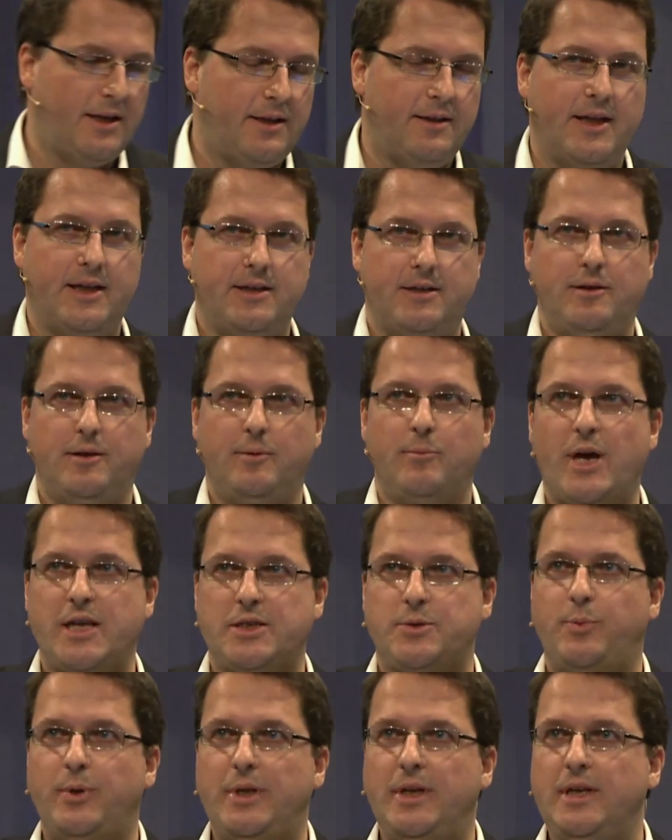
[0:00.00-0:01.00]
That
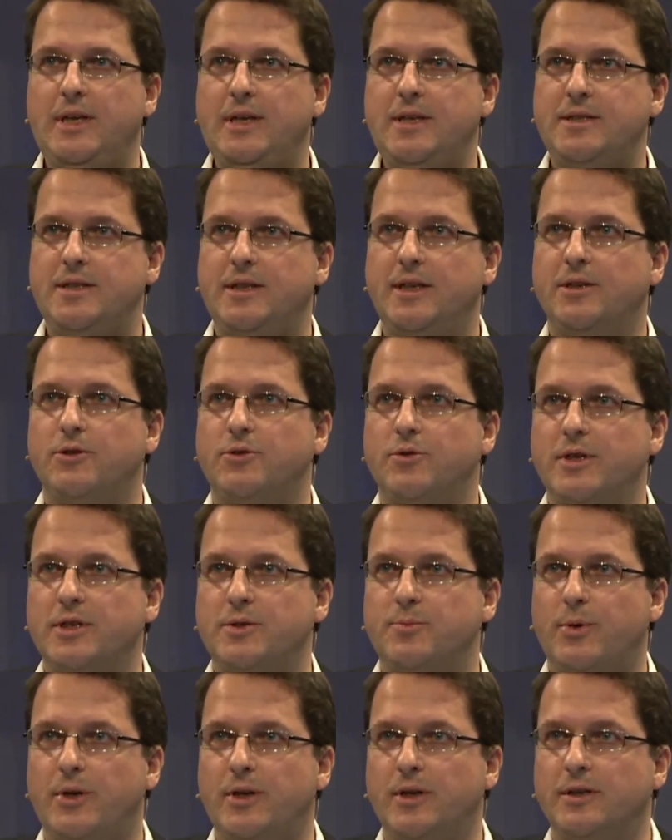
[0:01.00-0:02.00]
must be easy and
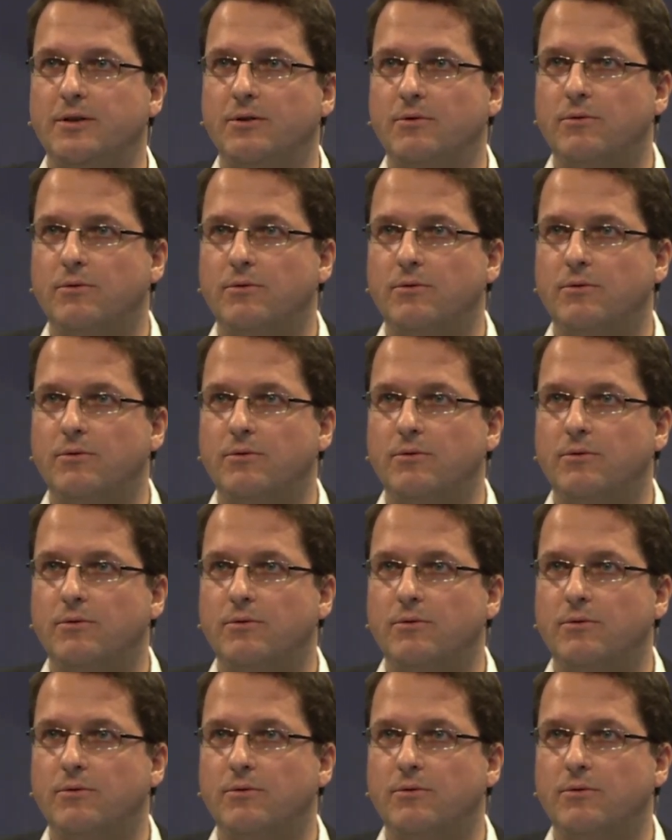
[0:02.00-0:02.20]
transparent